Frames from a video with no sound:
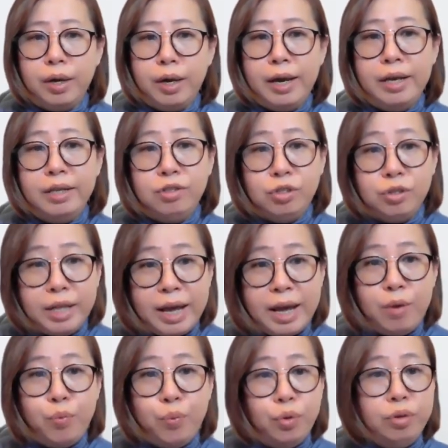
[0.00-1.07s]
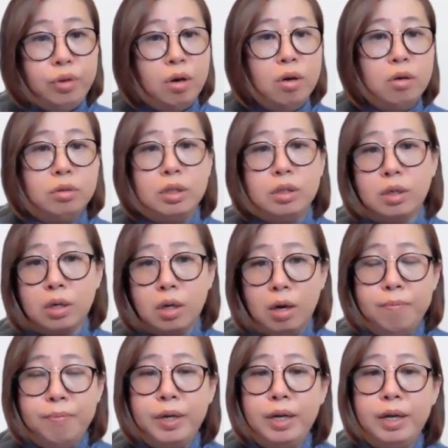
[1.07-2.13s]
And today, Wood Ox is
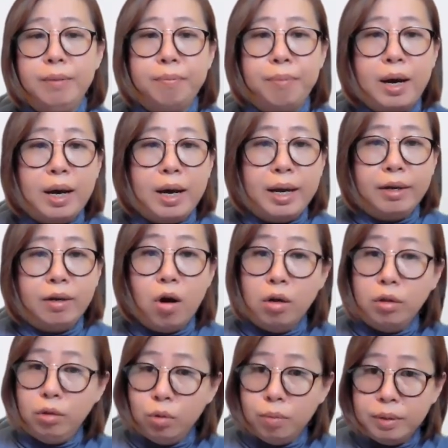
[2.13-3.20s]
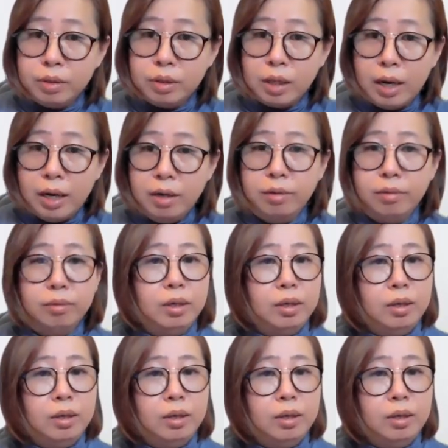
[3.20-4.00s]
accompanied by God Noble Star.